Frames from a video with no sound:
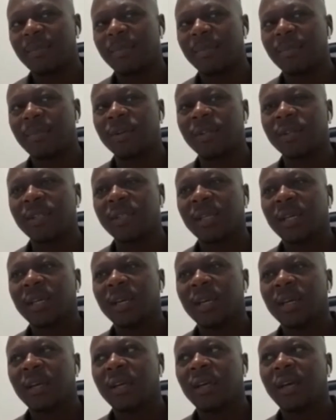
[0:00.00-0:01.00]
because
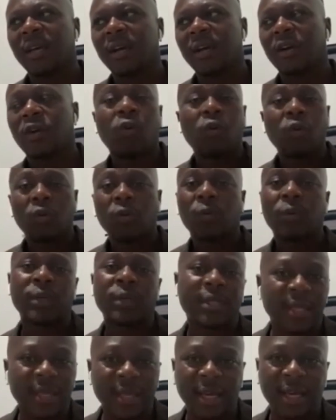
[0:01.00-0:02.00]
core
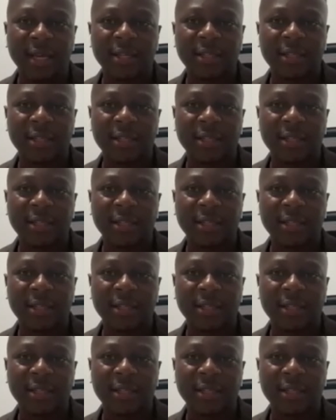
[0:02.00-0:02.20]
wasn't there.